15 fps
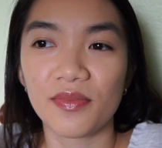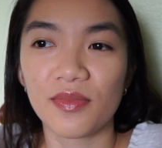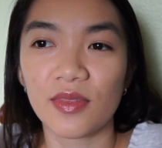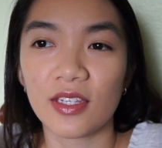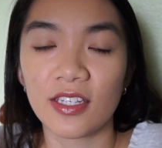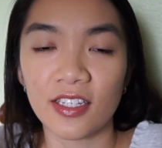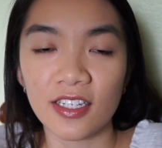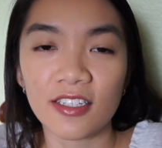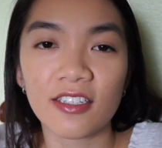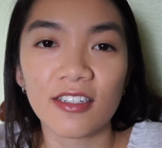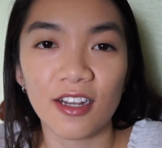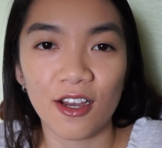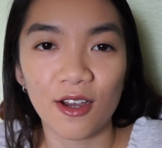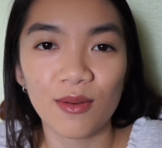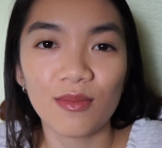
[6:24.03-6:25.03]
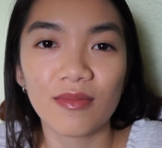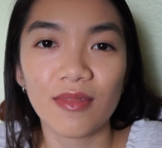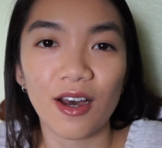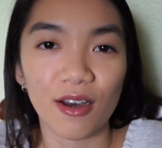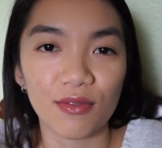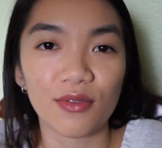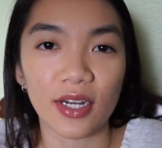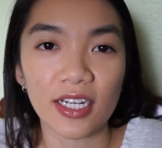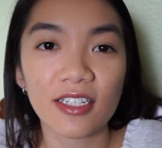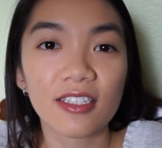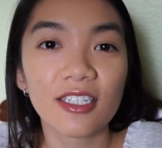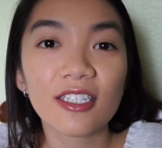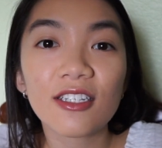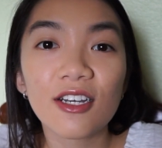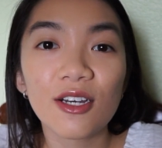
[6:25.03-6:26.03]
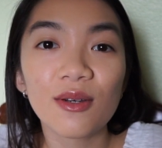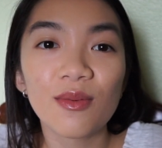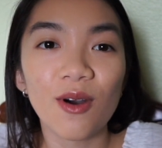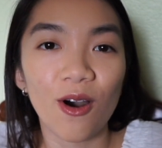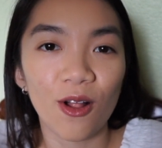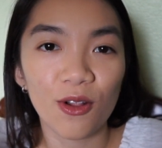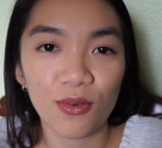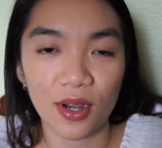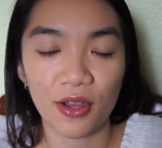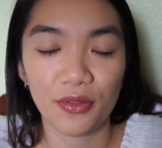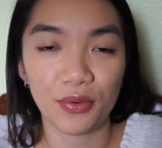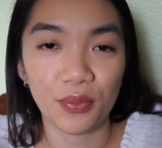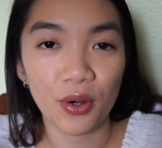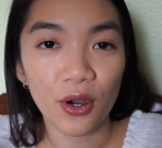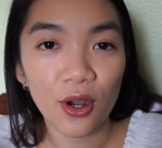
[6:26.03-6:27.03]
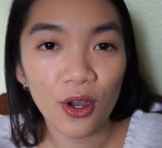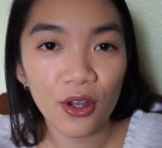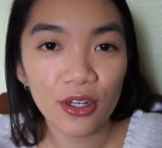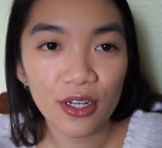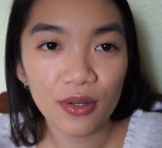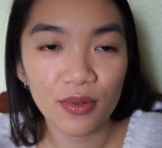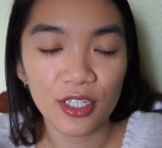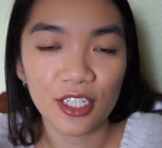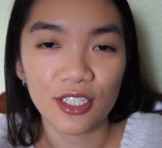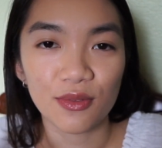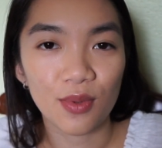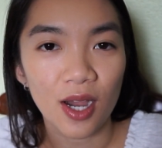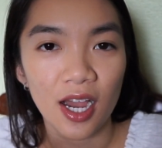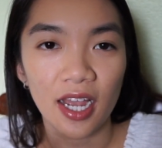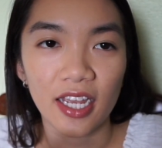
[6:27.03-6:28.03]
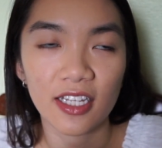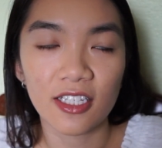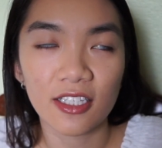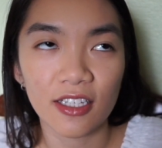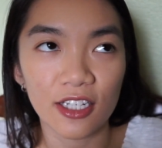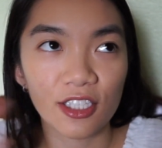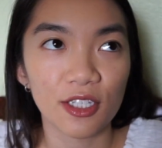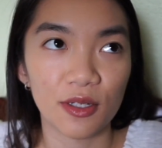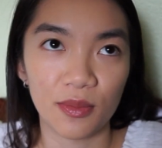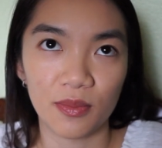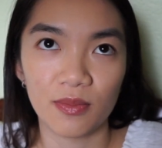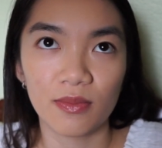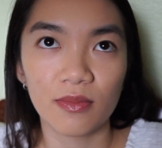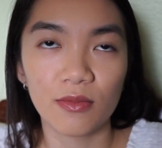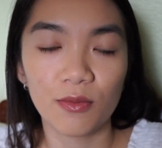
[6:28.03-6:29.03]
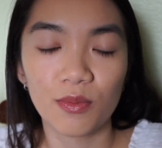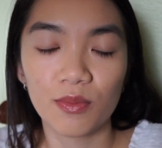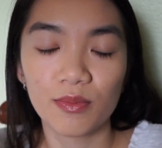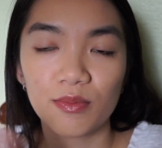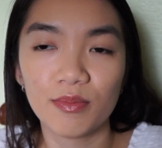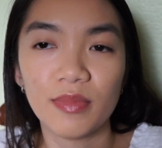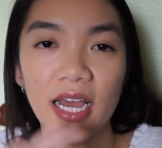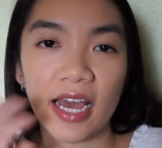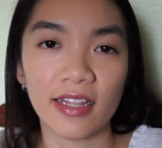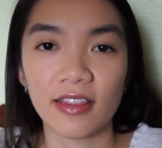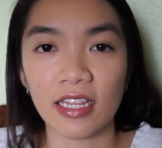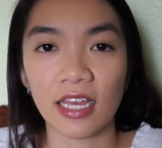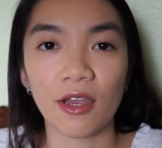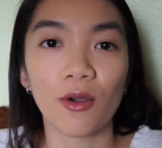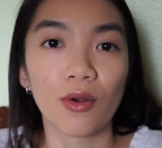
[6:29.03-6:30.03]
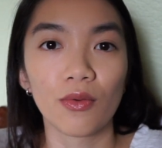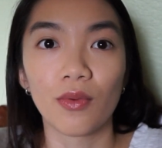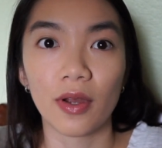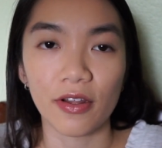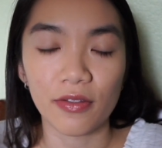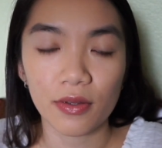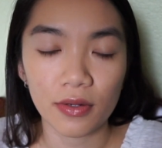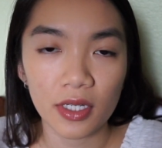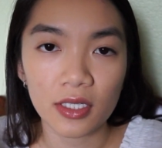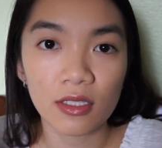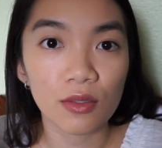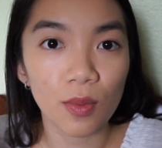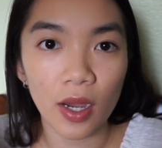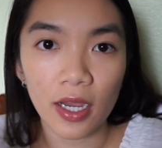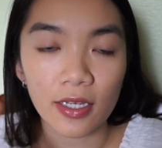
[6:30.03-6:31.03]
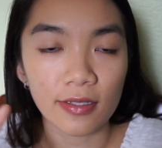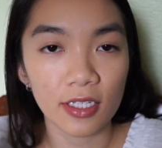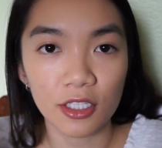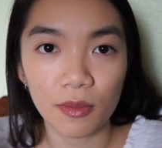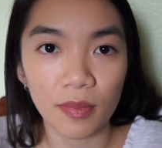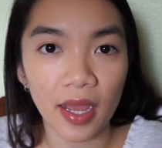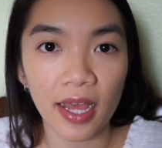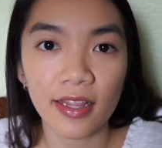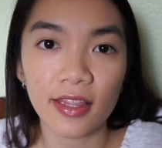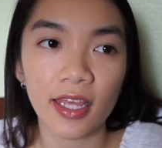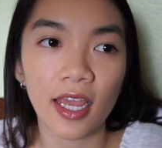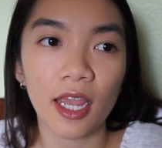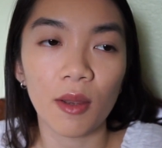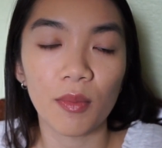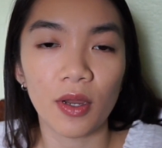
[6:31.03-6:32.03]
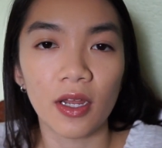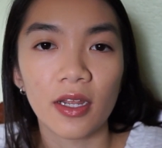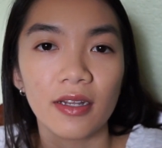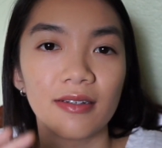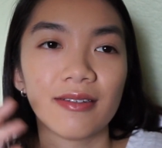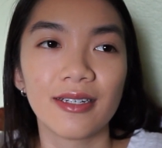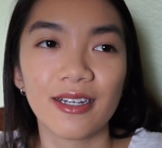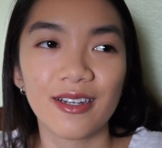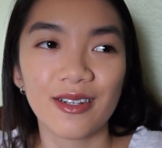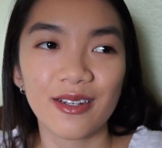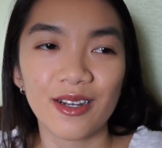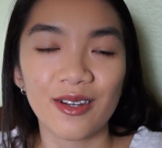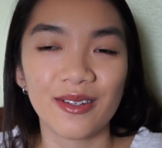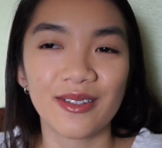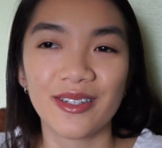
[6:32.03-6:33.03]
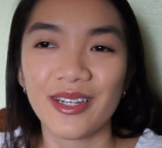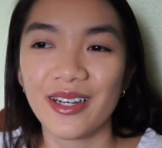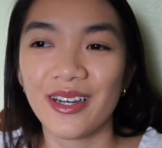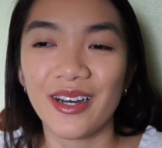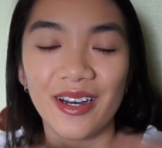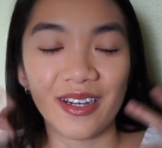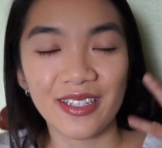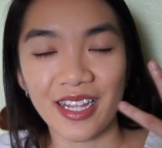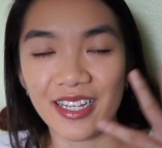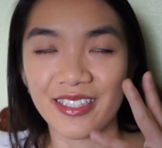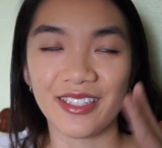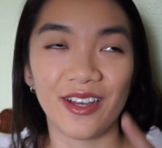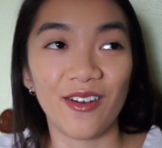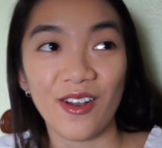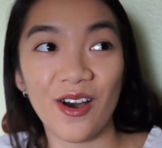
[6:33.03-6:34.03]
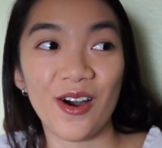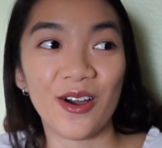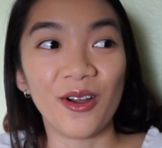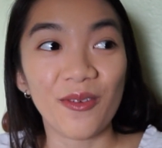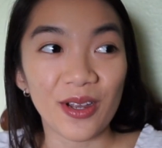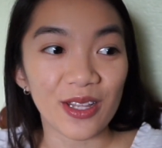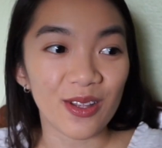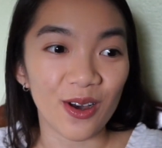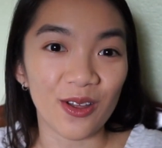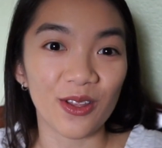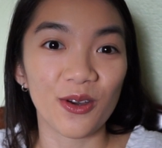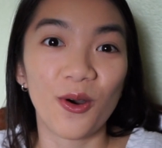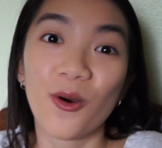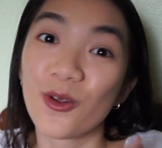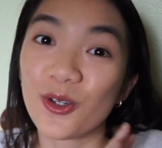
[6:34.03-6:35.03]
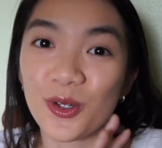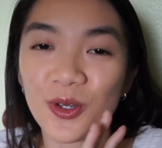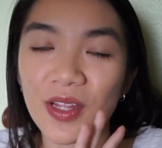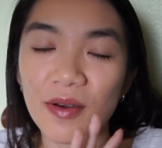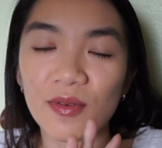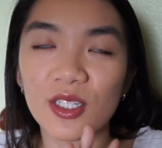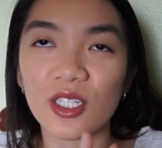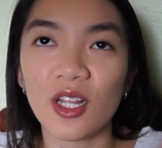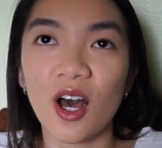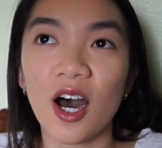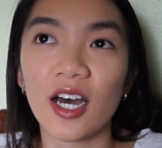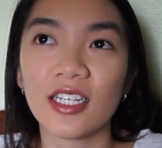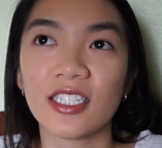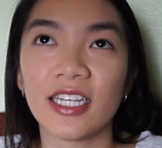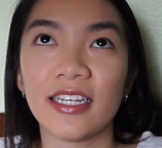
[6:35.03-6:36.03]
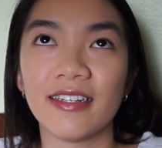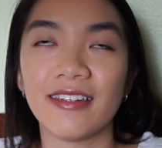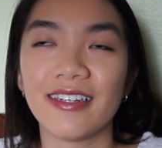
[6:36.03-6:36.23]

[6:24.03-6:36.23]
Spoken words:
system of racism all around the world, which is why it's such a bad thing, or one of the reasons why it's such a bad thing. But that's along with all the culture that was lost and